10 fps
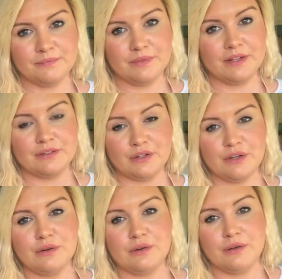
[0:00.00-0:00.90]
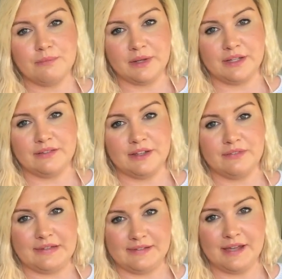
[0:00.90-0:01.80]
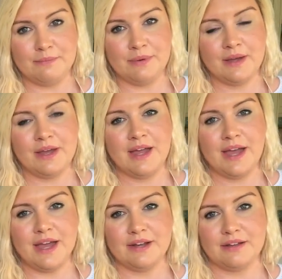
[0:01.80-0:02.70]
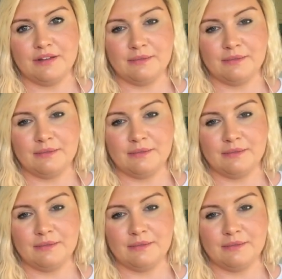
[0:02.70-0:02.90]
It's a good money saving tip, and it'll